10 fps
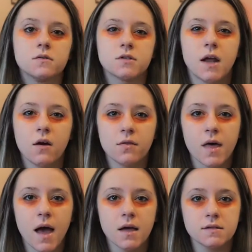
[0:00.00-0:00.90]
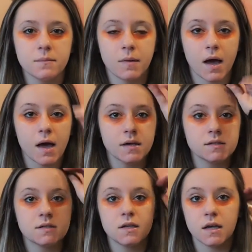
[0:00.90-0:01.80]
So now that my
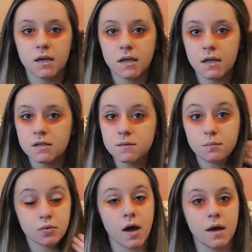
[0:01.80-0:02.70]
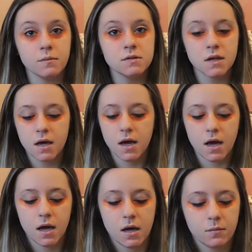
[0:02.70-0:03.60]
skin is primed,
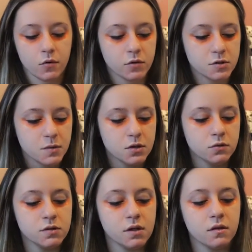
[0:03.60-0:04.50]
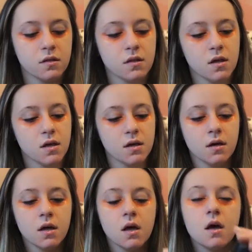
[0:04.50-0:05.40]
I'm going to be using the